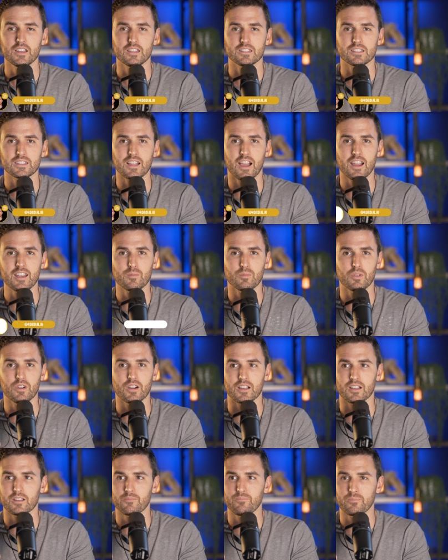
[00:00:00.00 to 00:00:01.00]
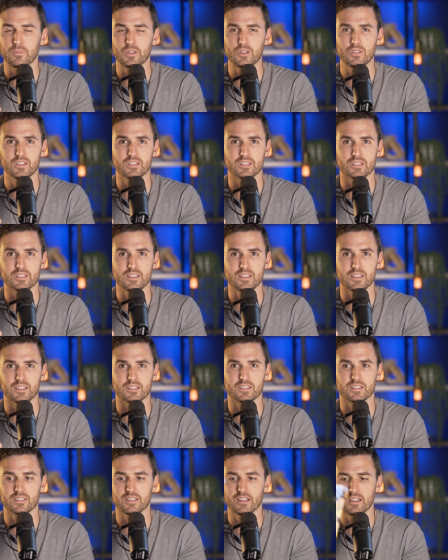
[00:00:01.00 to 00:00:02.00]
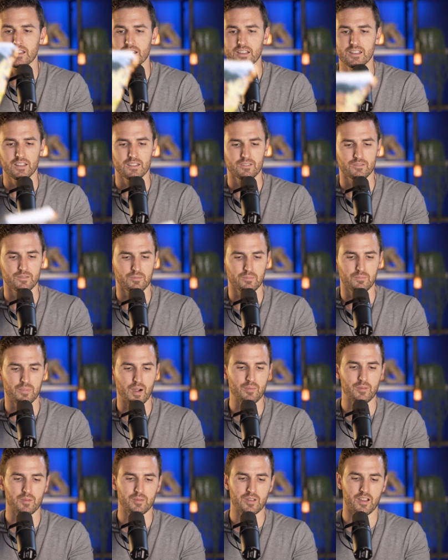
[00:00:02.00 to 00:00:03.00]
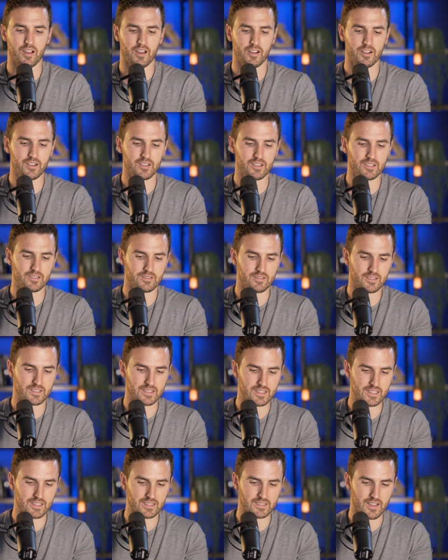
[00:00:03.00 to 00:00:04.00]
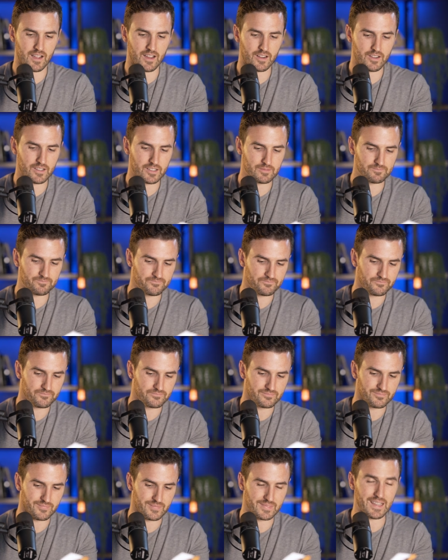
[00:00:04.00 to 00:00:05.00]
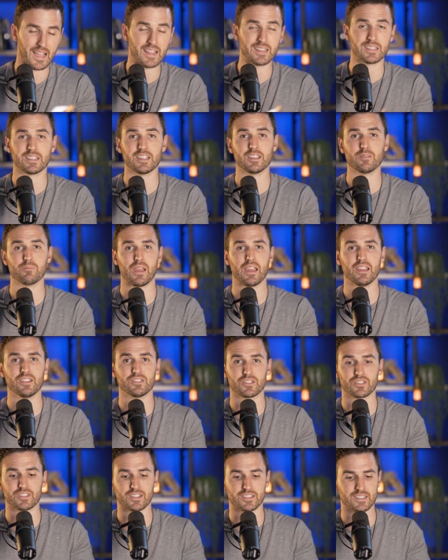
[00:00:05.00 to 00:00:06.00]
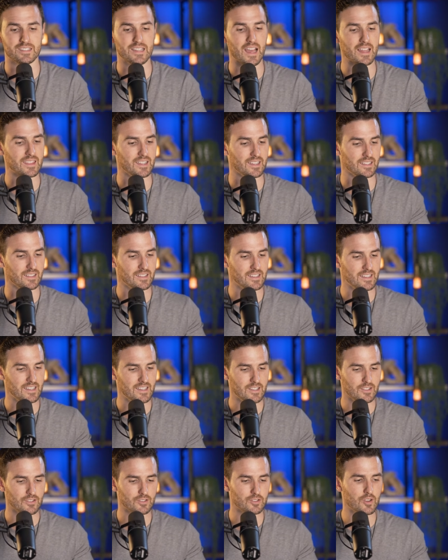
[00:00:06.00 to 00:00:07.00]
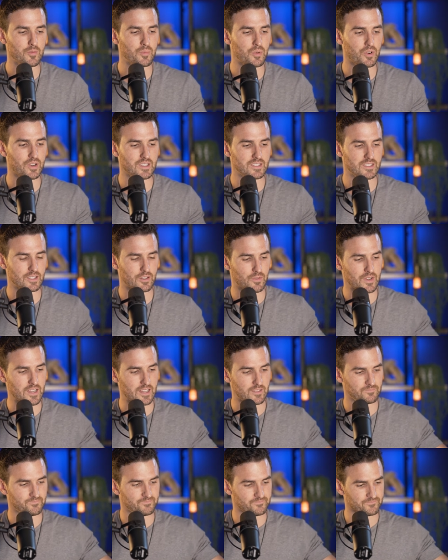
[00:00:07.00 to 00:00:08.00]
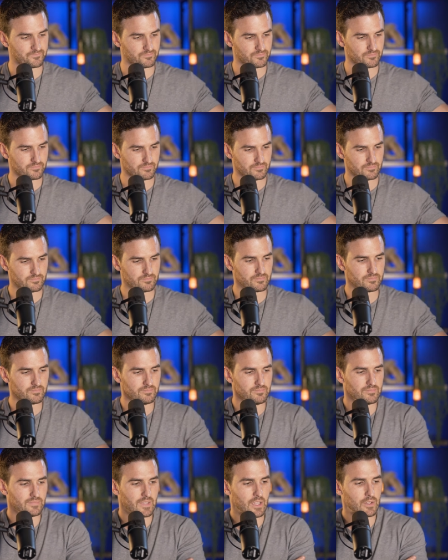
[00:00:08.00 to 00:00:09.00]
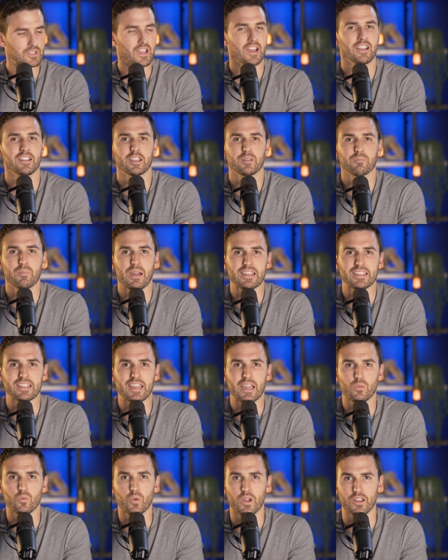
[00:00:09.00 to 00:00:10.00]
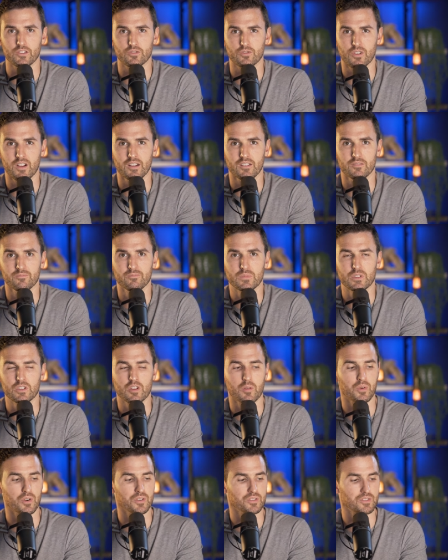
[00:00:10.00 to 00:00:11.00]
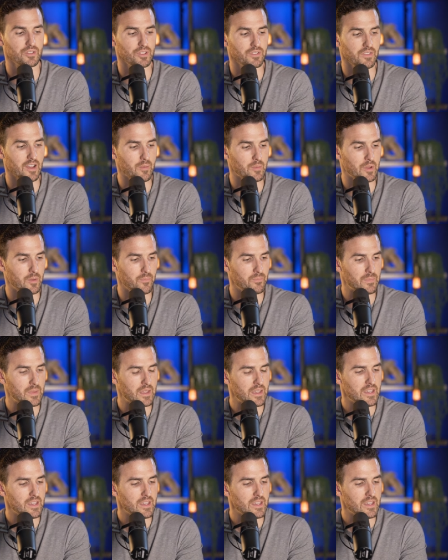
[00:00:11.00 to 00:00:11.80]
It's a tiny book. I mean, you can see it's probably 100 and let's see, it's 119 pages. It's nothing. Super easy to read. It was kind of like my gateway drug to personal development.